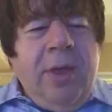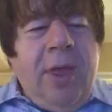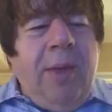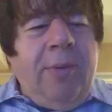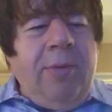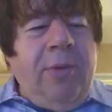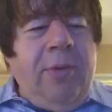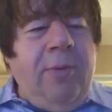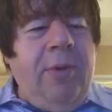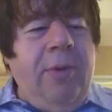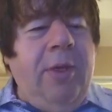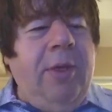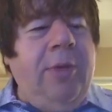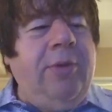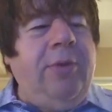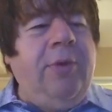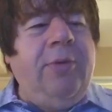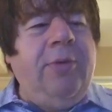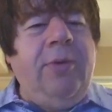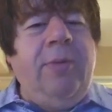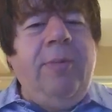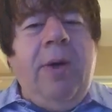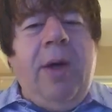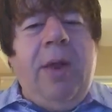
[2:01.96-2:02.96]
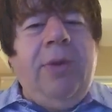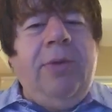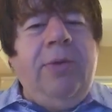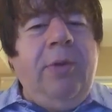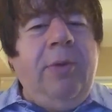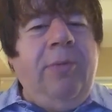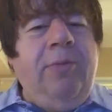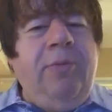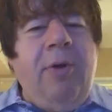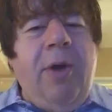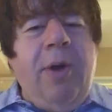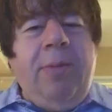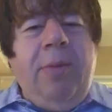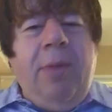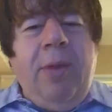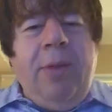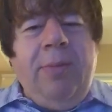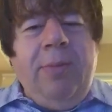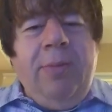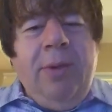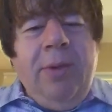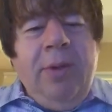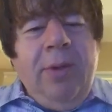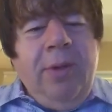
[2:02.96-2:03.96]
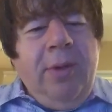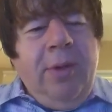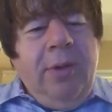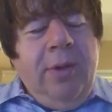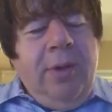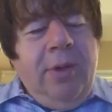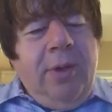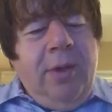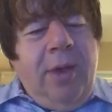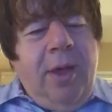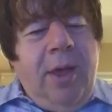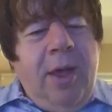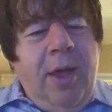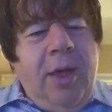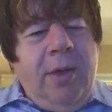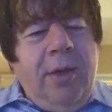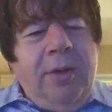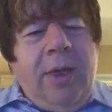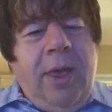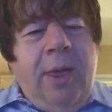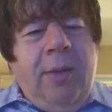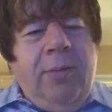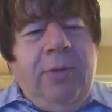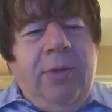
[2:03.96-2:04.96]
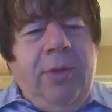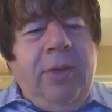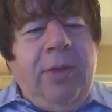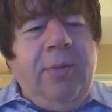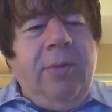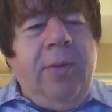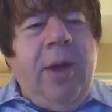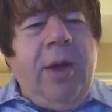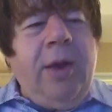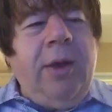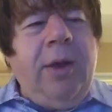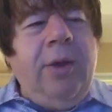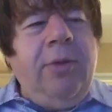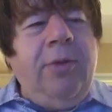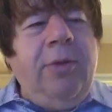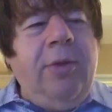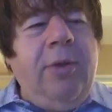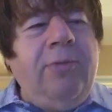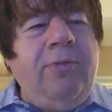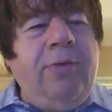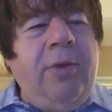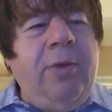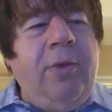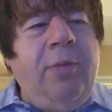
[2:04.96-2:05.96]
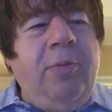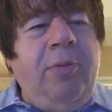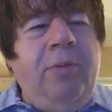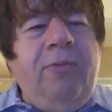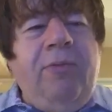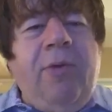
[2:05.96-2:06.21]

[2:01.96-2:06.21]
Came to realize there's a monetary problem. Came to the writings of this